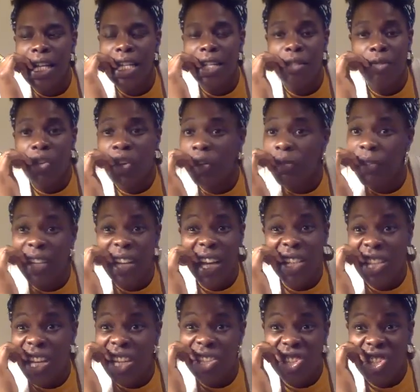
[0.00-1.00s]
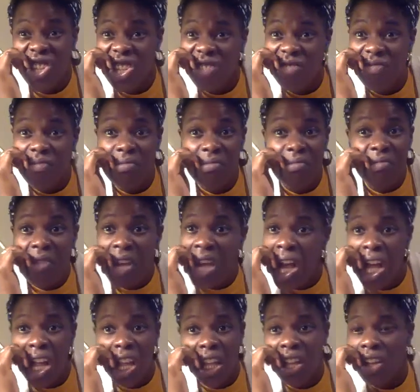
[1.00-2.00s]
good for digestion.
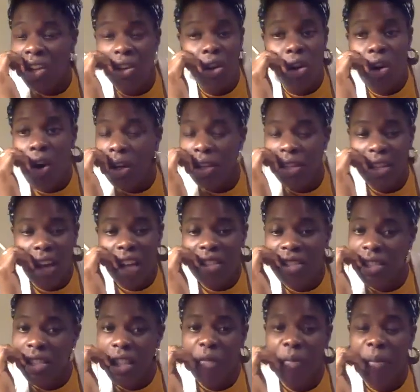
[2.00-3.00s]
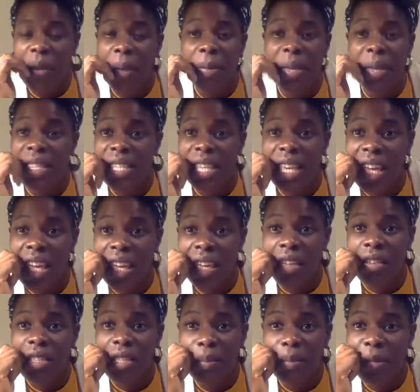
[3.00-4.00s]
God, I just love me a mint tea, to
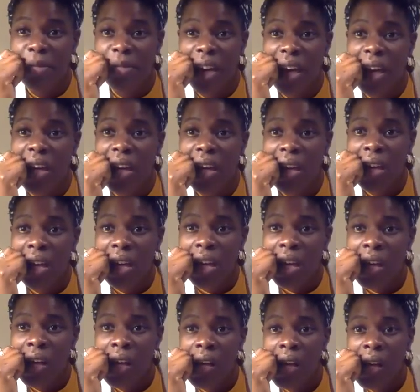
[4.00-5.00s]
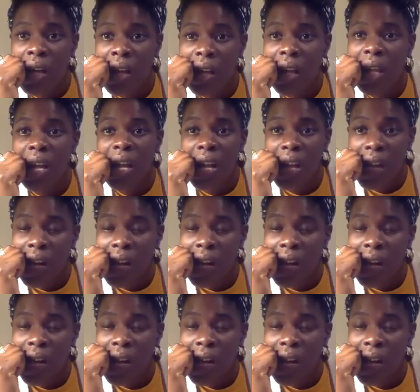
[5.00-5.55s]
be fair. Yeah.